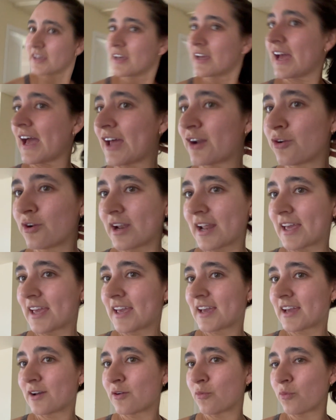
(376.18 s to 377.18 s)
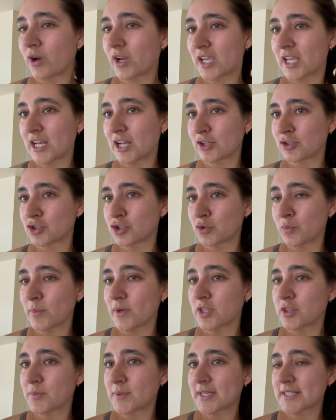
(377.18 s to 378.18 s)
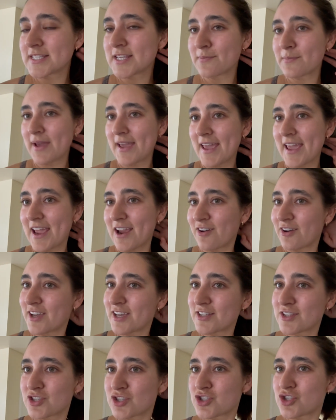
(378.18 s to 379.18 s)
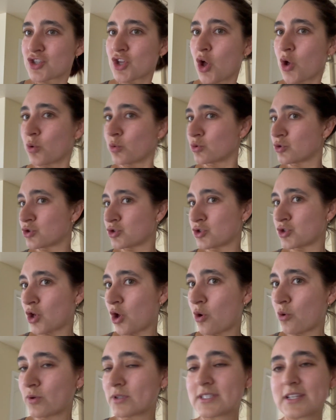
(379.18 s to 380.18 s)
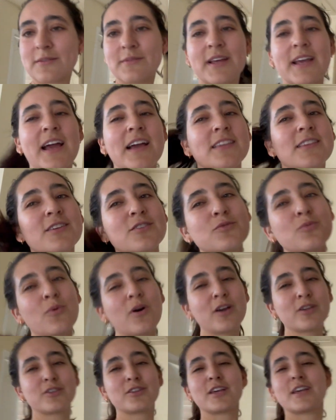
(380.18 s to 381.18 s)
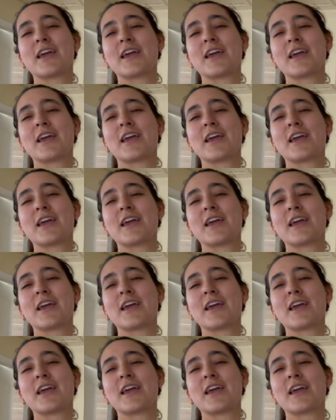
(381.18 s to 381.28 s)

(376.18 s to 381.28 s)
I don't like working out too much, because then my hair gets so soaked, and like I just washed it